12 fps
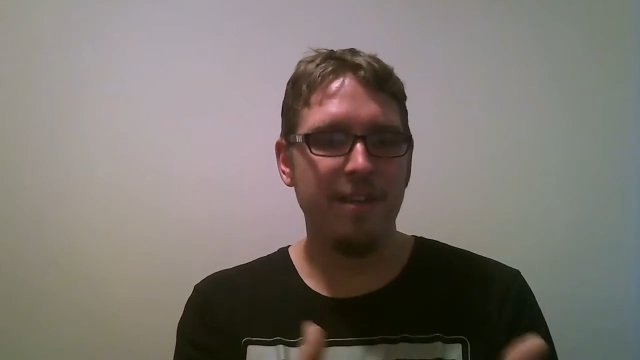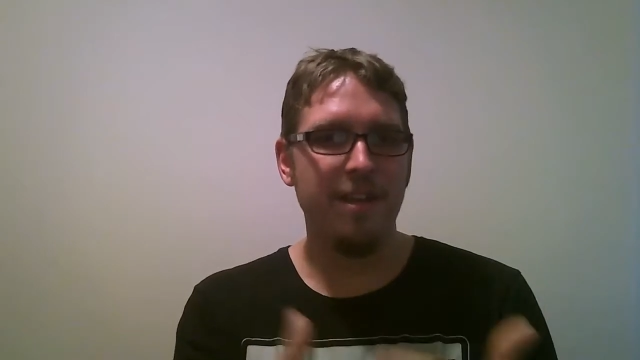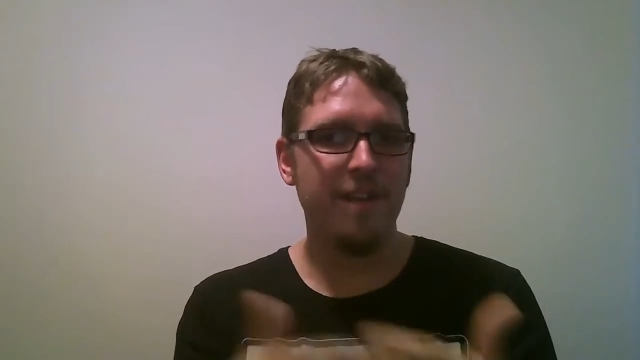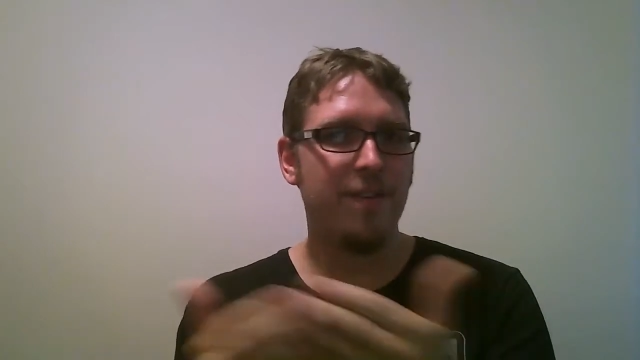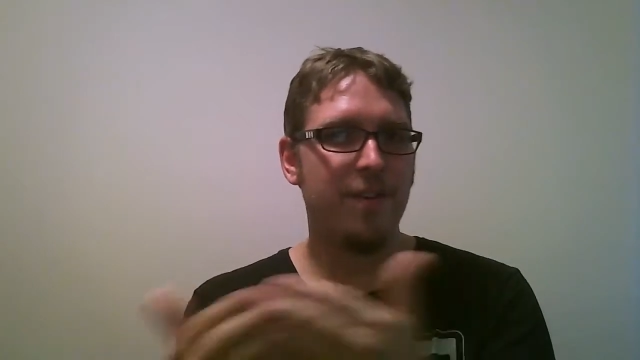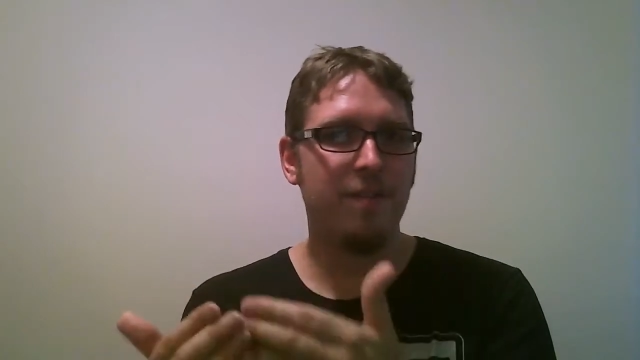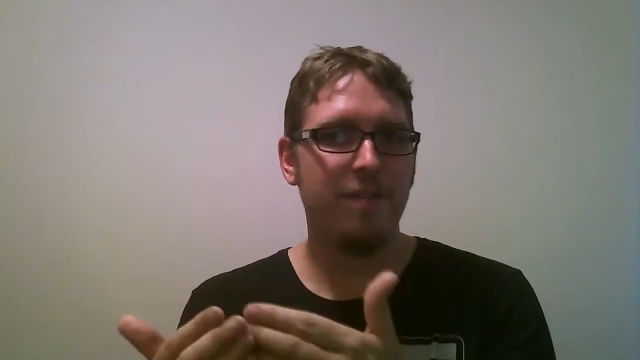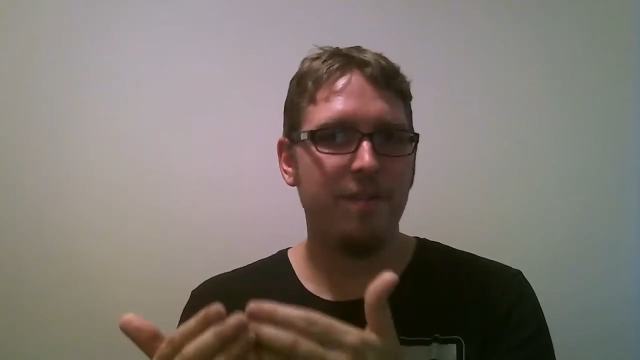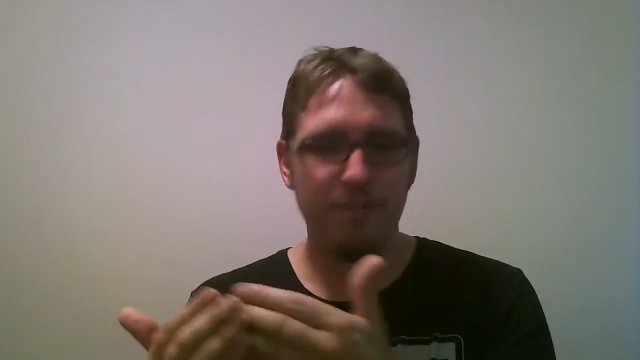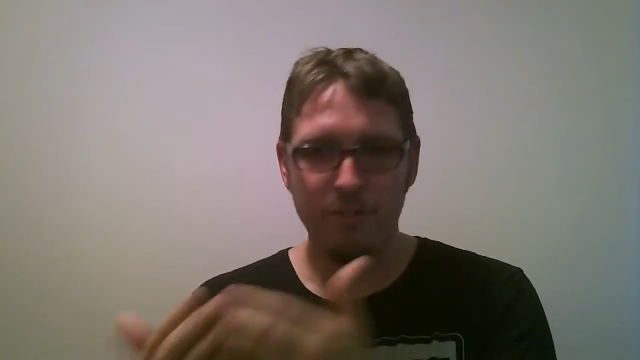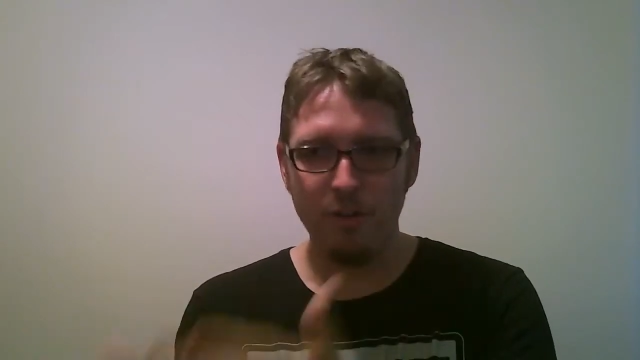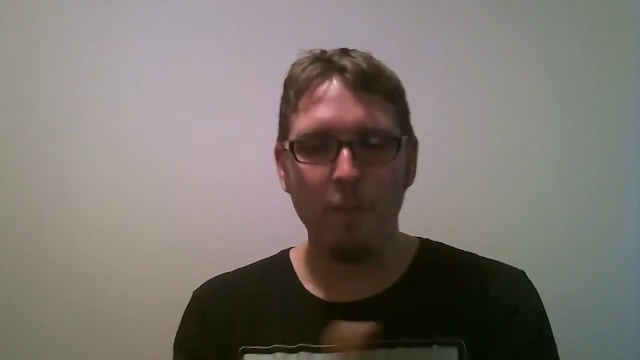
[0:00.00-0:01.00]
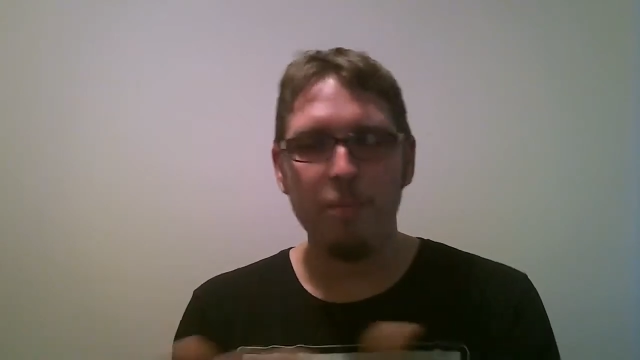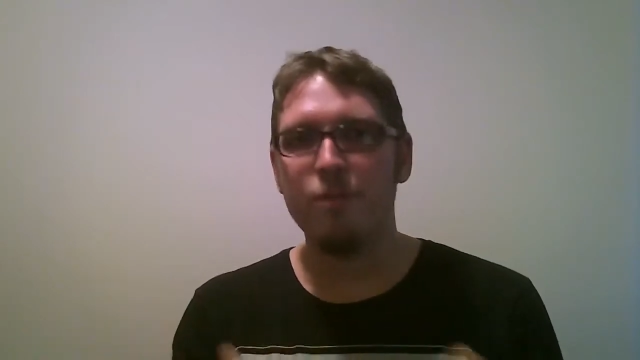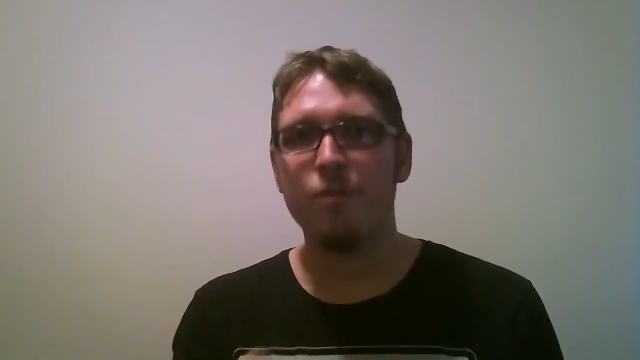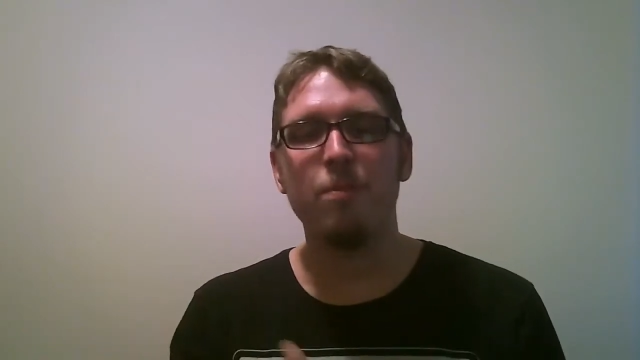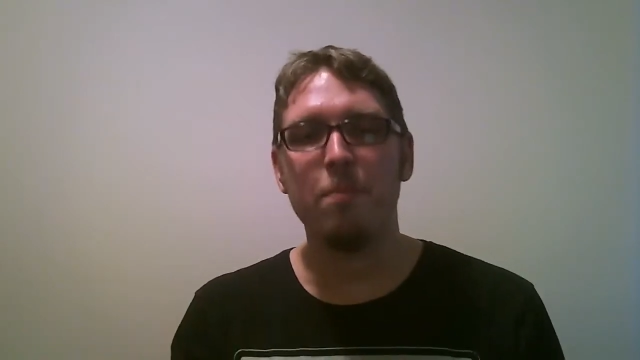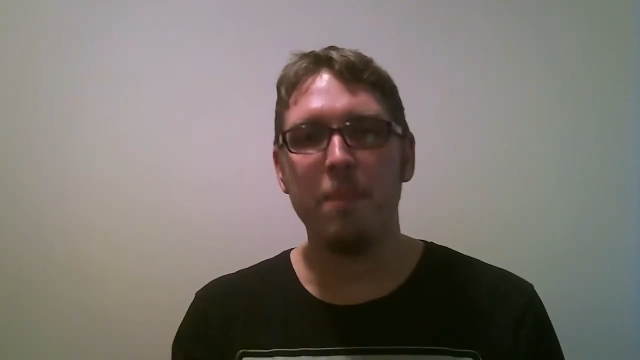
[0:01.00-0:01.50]
could ever stop you
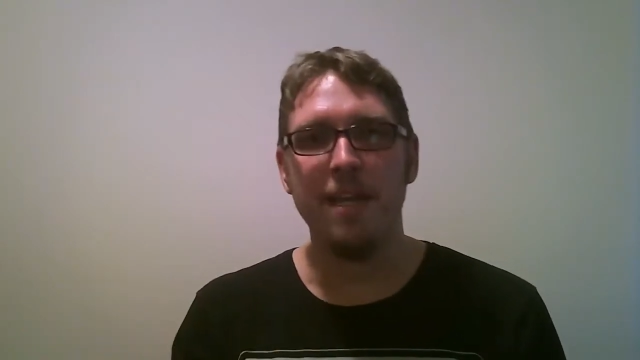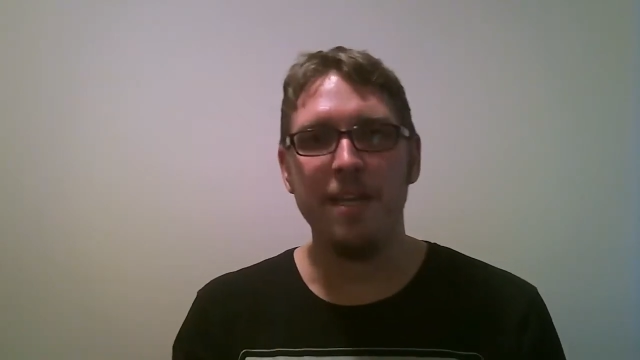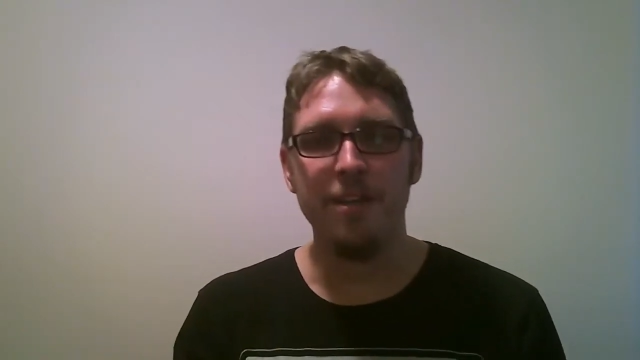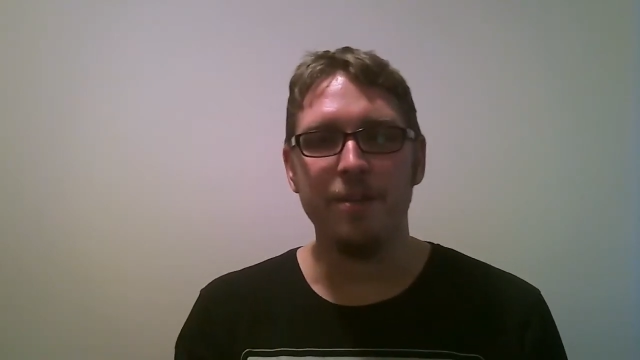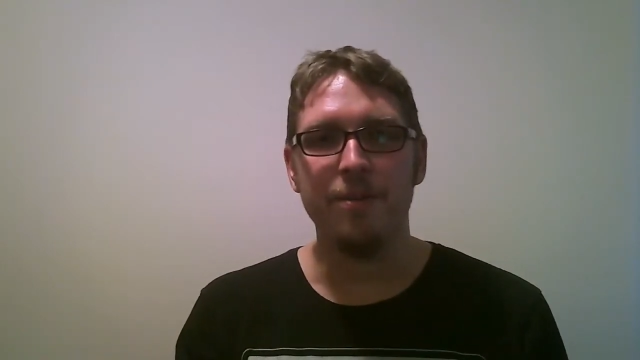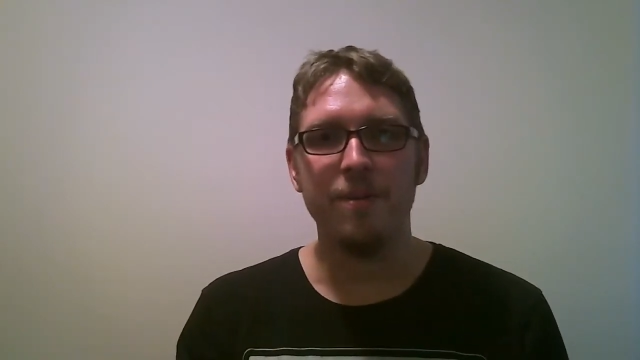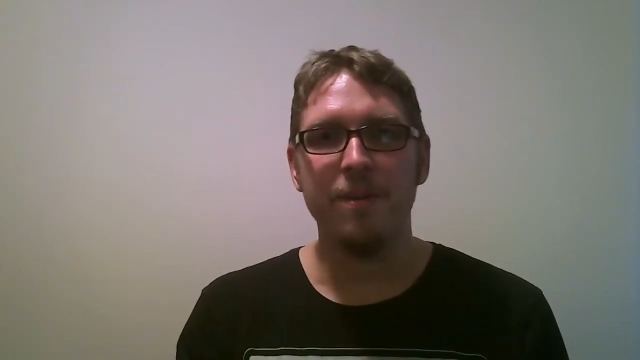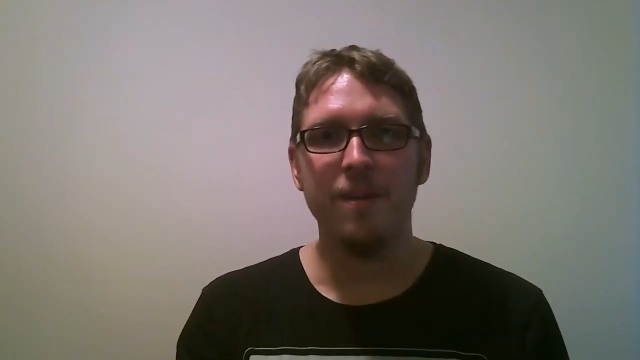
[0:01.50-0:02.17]
from being you.